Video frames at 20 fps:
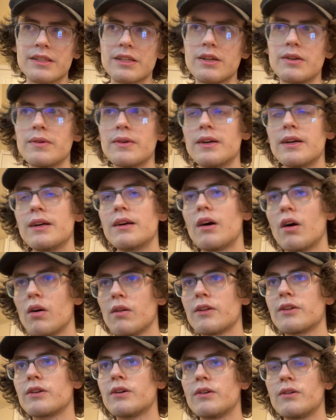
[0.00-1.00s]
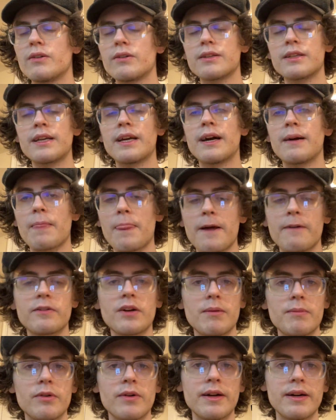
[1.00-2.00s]
So all in all, yeah, I've
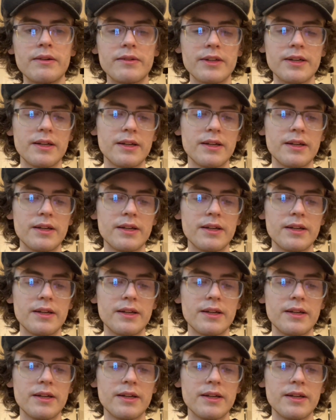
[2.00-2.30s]
come around.